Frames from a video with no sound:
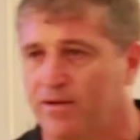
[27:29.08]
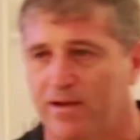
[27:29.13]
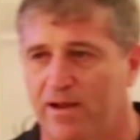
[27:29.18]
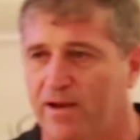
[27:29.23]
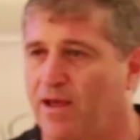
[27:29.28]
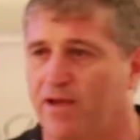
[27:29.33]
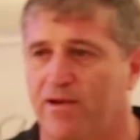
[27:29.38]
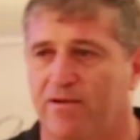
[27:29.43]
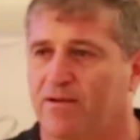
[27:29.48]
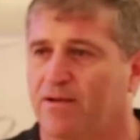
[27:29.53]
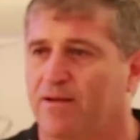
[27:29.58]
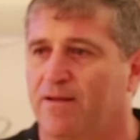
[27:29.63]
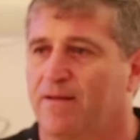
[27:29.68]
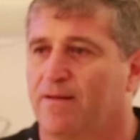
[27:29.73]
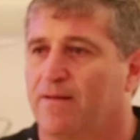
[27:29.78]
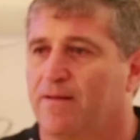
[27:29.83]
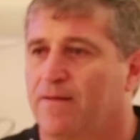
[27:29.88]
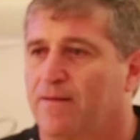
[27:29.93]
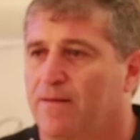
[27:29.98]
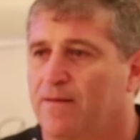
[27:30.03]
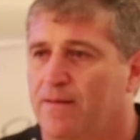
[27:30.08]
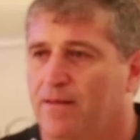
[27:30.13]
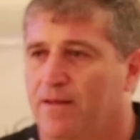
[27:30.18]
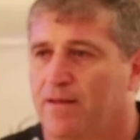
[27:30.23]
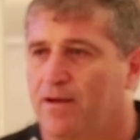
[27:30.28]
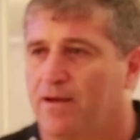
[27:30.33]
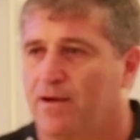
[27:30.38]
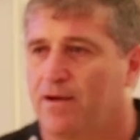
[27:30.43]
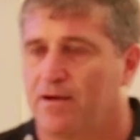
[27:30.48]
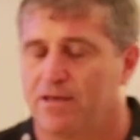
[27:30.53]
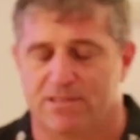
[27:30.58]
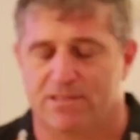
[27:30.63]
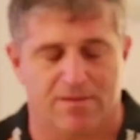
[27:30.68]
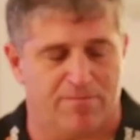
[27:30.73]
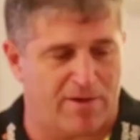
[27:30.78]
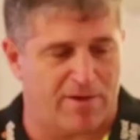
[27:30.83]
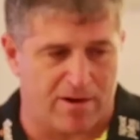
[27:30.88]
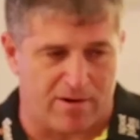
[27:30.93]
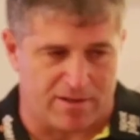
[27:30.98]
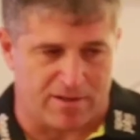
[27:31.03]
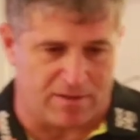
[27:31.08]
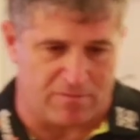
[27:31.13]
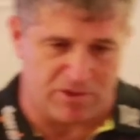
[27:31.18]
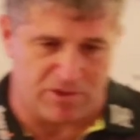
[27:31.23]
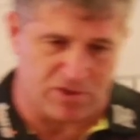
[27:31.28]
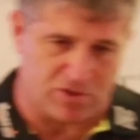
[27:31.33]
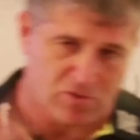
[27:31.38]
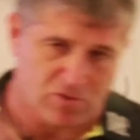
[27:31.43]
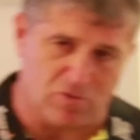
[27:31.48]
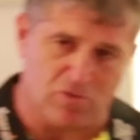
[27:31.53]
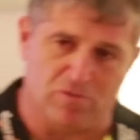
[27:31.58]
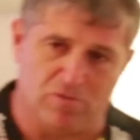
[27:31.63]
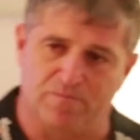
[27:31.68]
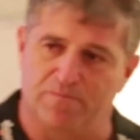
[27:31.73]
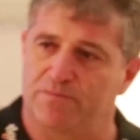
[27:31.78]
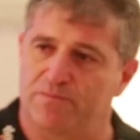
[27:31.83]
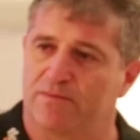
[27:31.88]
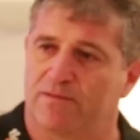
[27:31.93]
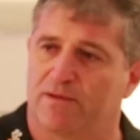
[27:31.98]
I don't know. I said, mate, I think we just all